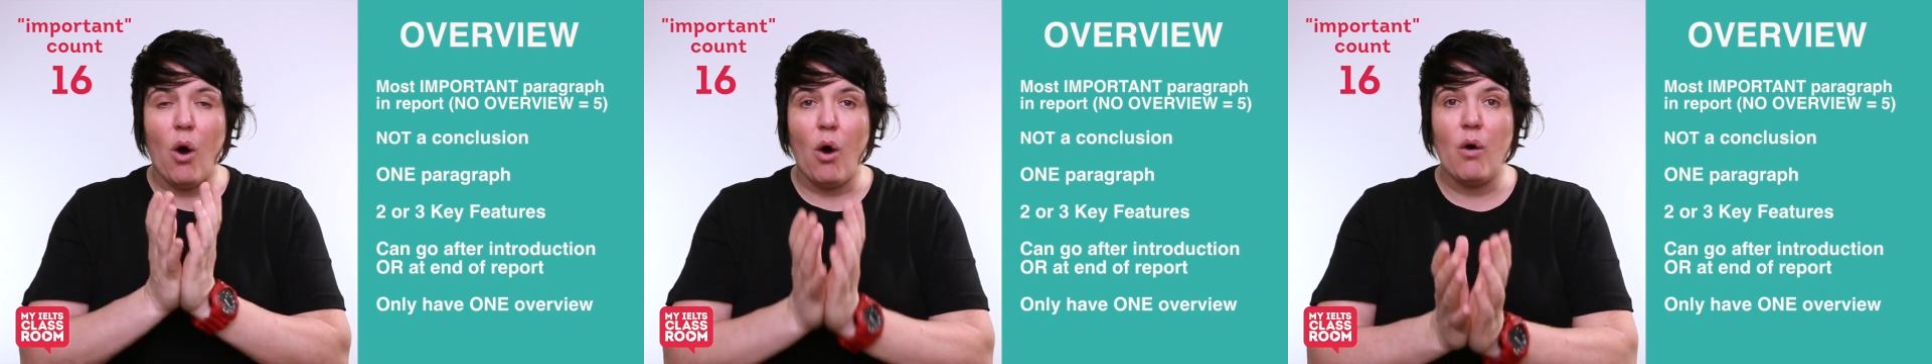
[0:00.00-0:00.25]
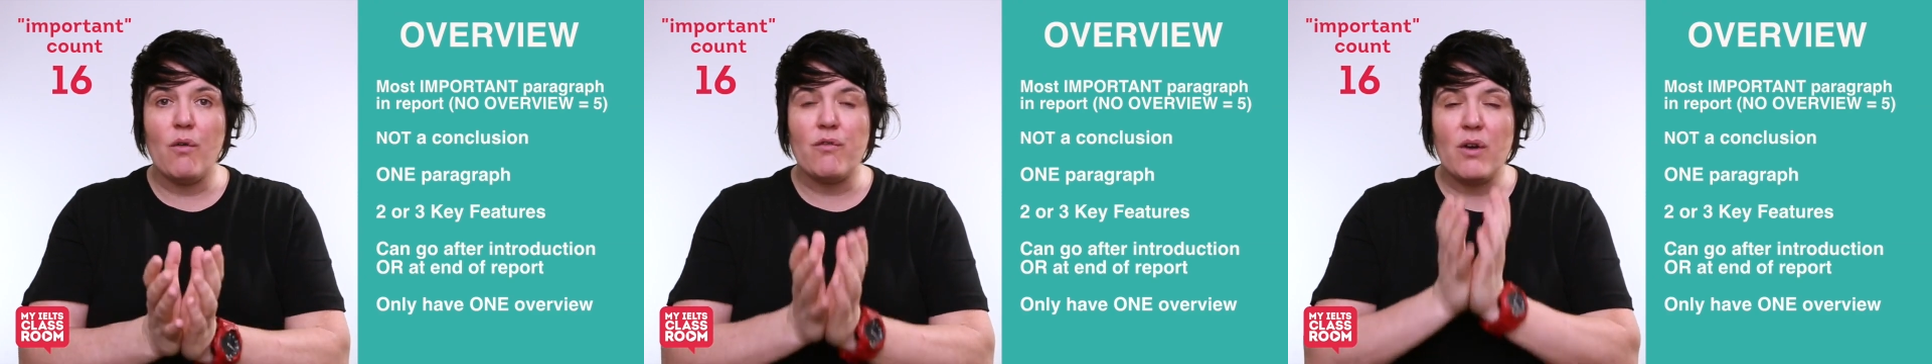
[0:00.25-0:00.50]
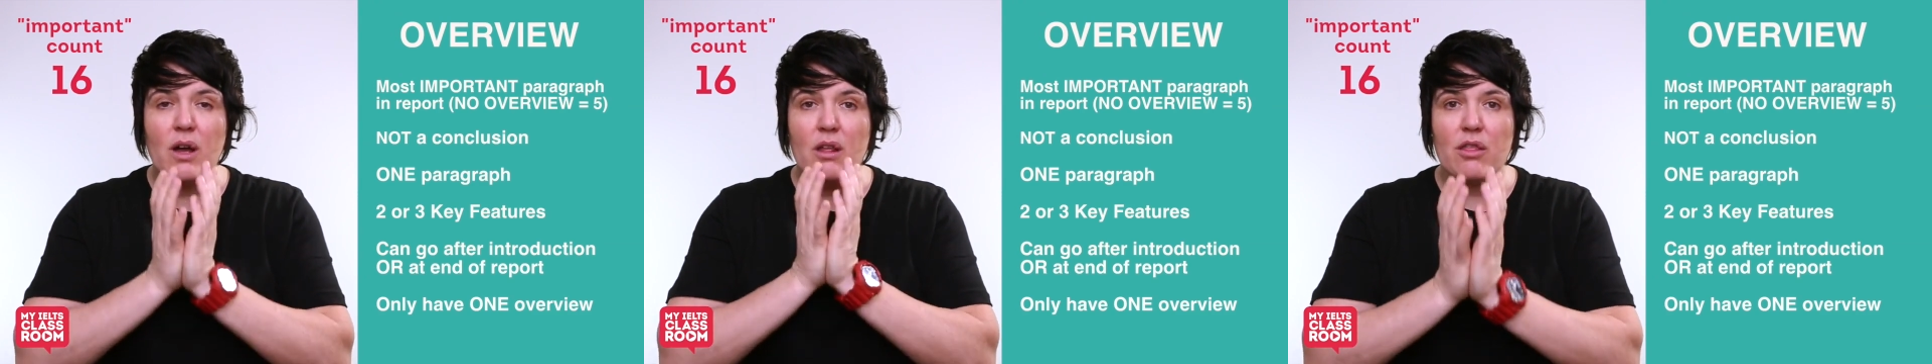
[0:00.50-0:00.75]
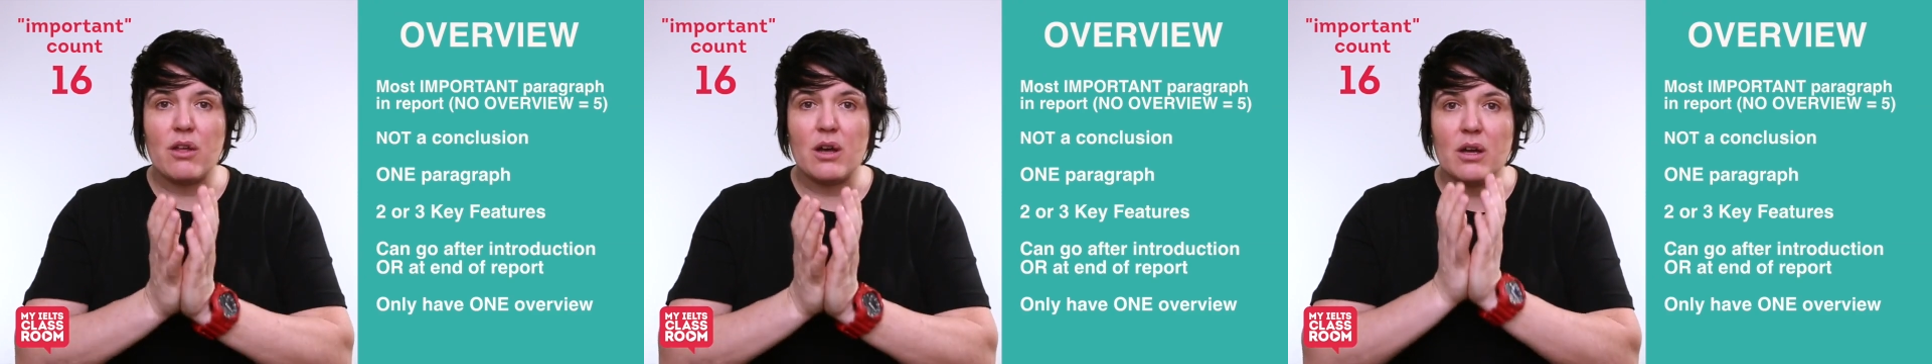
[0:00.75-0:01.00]
of
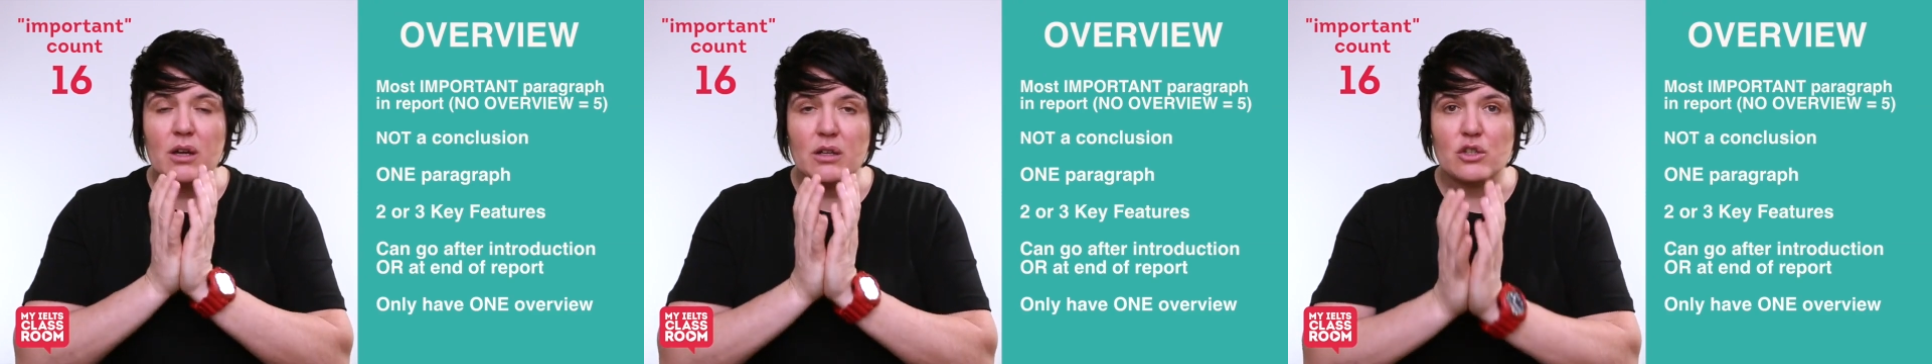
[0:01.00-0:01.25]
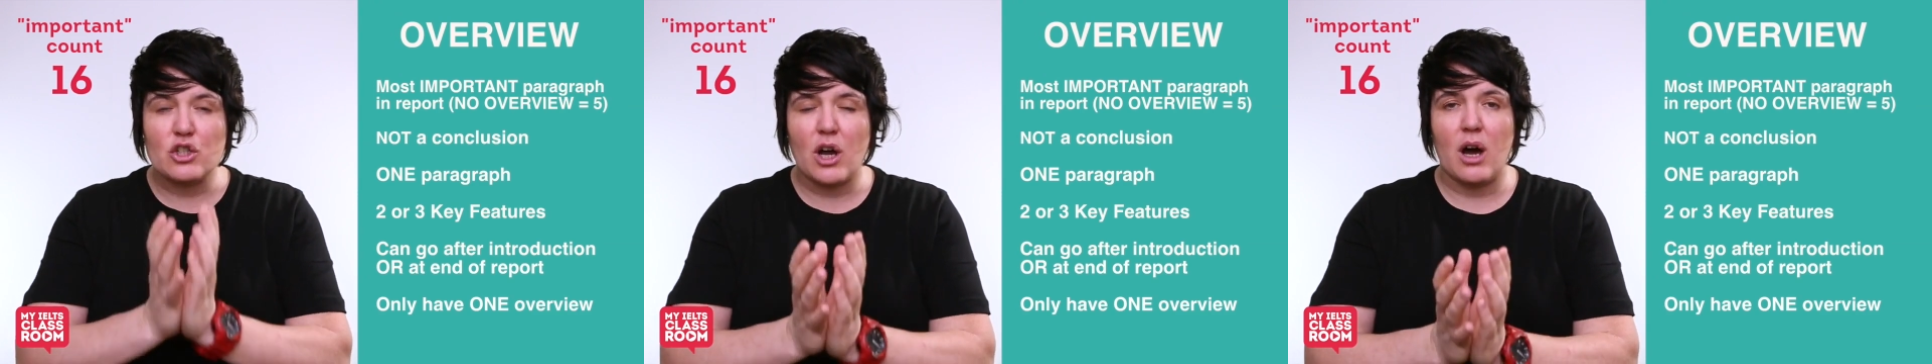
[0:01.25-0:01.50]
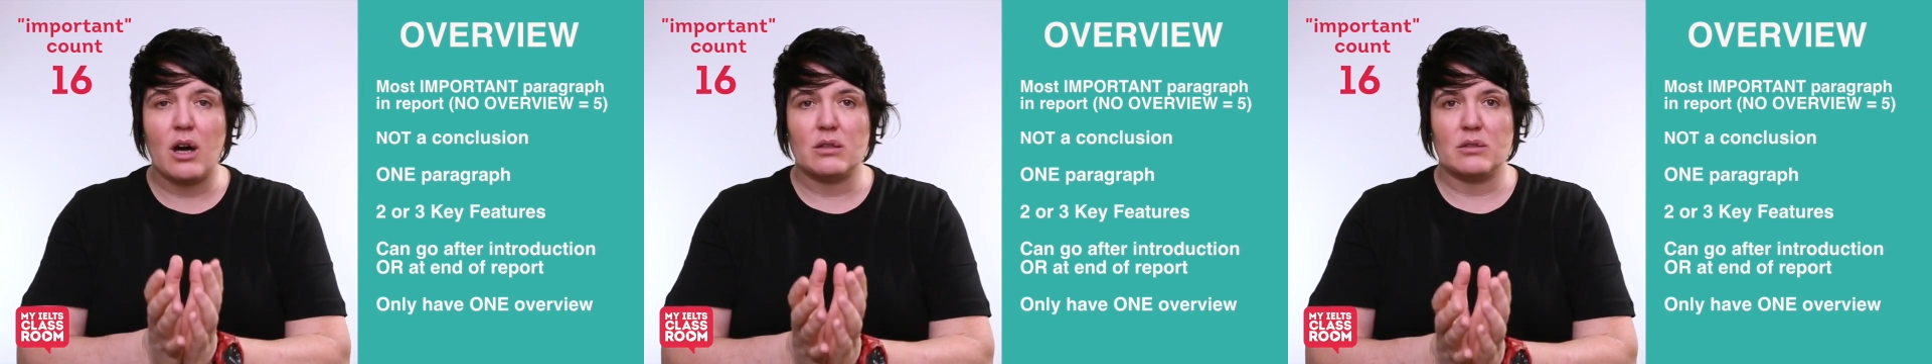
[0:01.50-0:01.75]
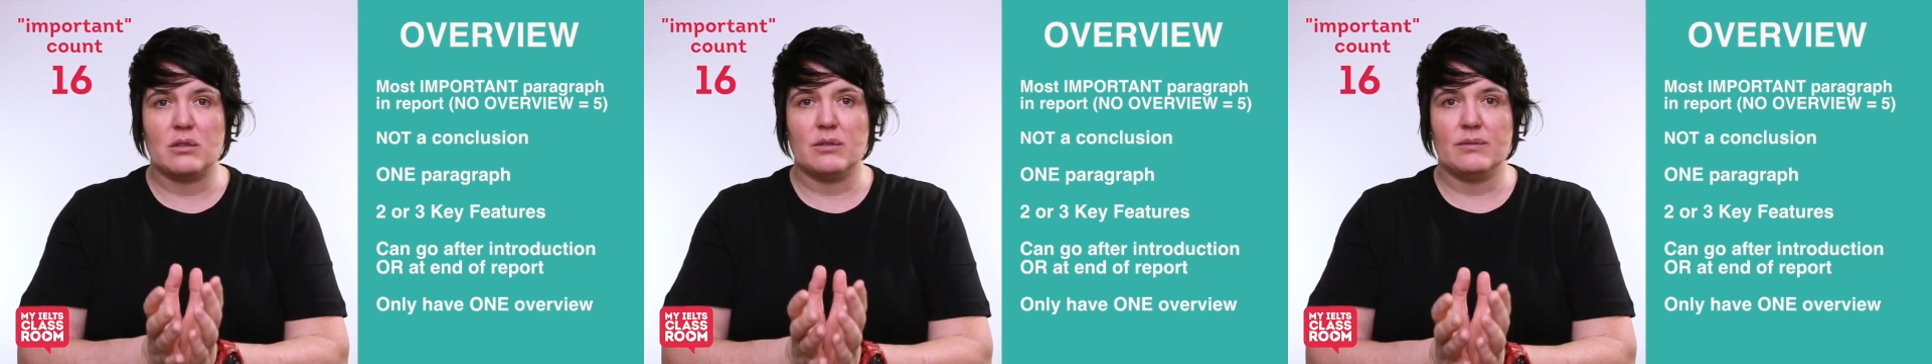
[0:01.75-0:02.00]
the
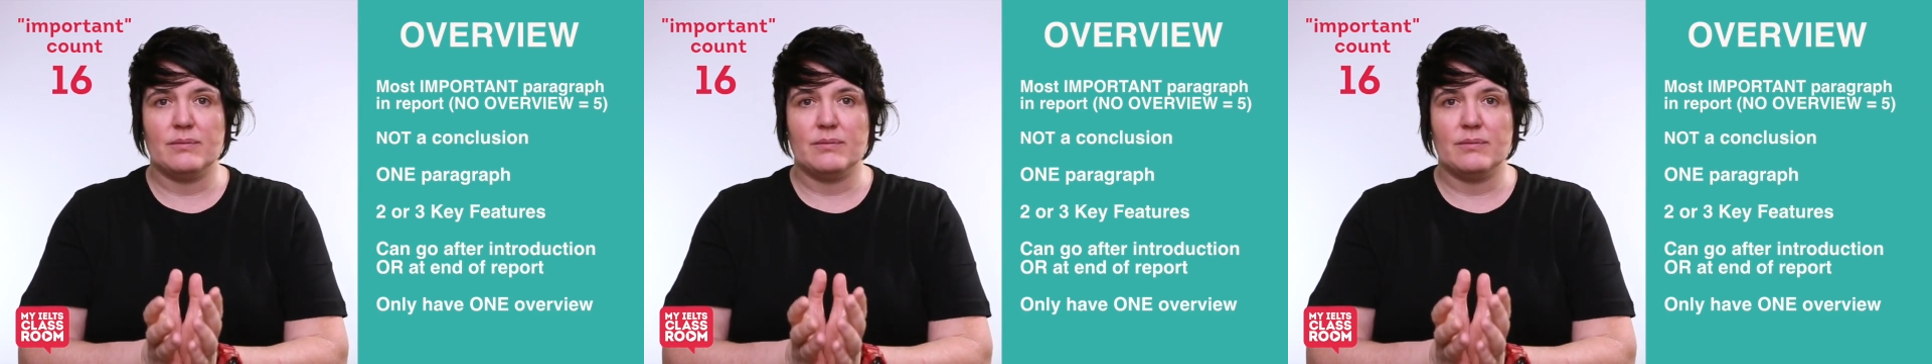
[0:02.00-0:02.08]
chart.